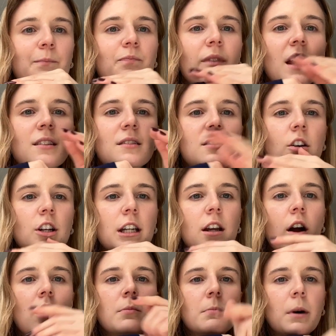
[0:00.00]
that starting
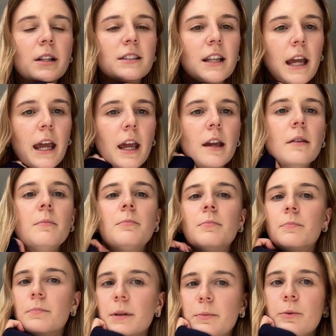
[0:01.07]
on Monday,
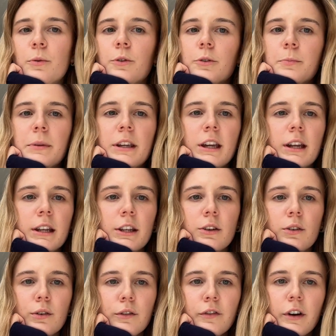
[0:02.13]
people will be getting
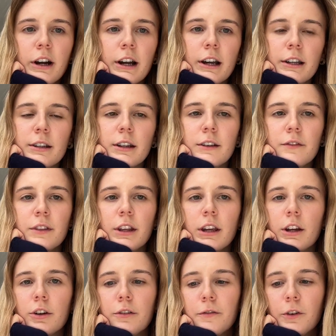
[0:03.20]
notified if they
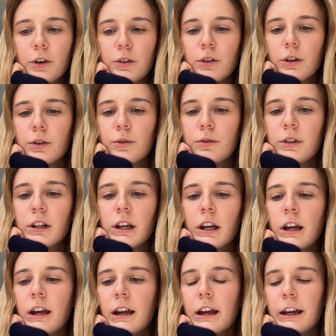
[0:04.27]
are furloughed.
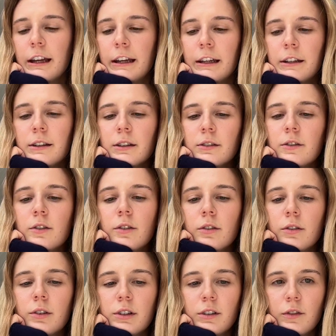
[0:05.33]
And
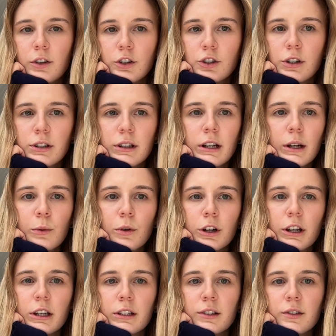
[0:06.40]
the division that I
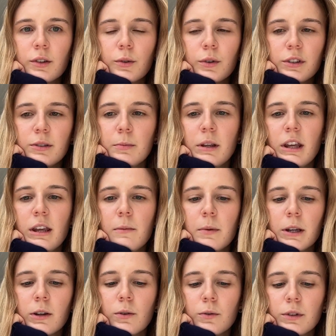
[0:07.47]
work in is going to be
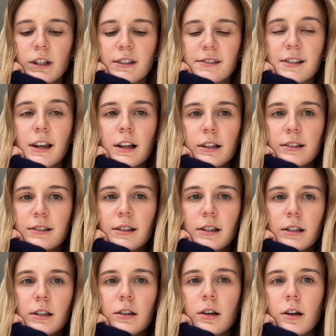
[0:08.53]
keeping only a
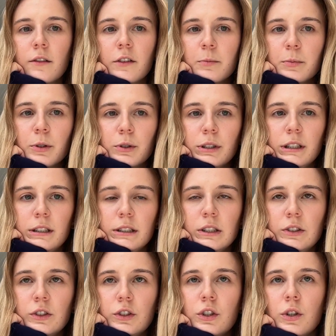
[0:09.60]
skeleton of
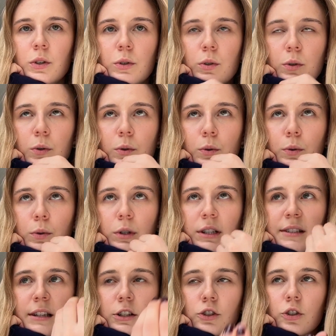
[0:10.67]
employees to
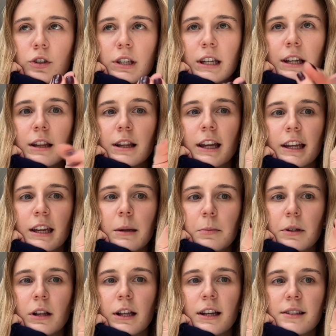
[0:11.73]
essentially like keep
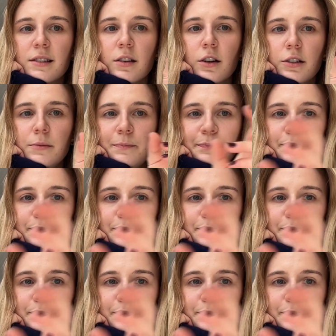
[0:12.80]
the lights on.